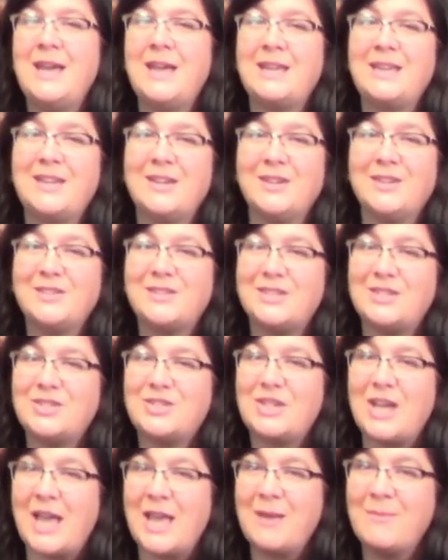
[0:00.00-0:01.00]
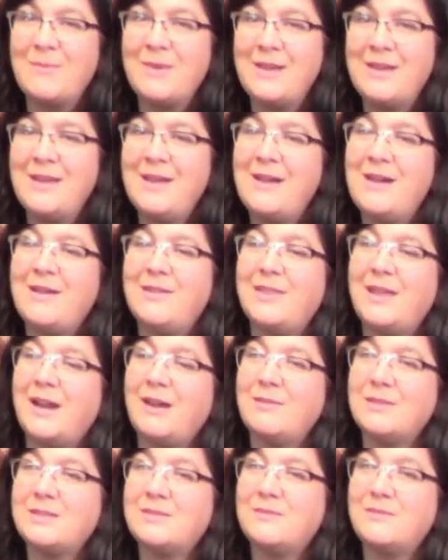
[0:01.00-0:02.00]
guilt, and shame that I
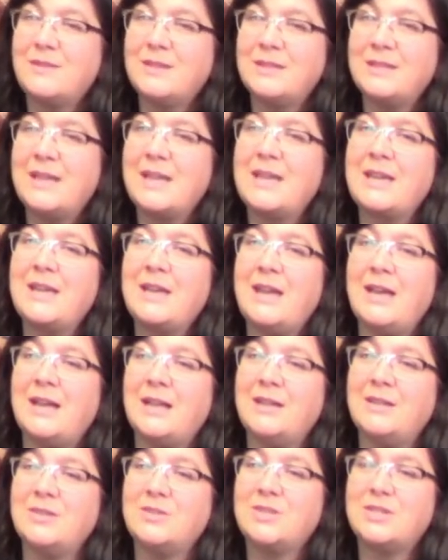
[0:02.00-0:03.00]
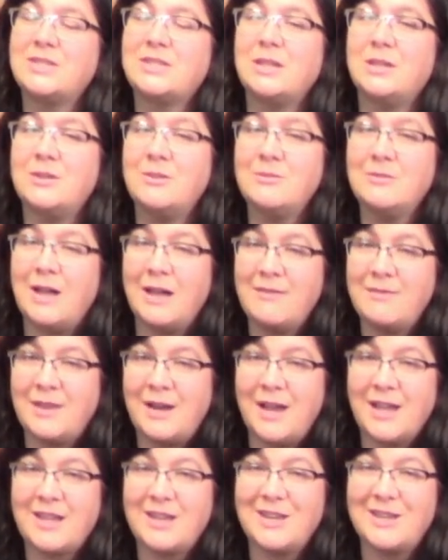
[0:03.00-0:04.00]
was feeling, and just the new life that
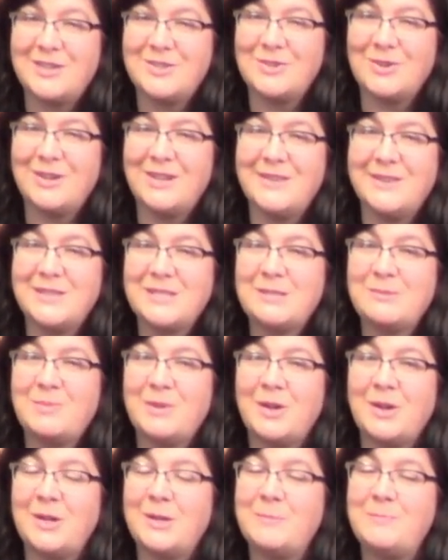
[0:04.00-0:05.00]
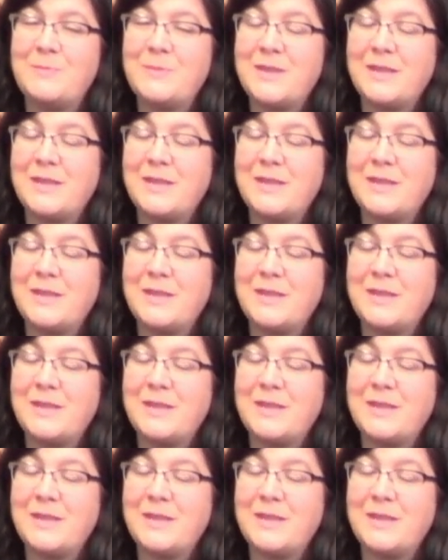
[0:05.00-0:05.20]
I can enjoy in the Spirit.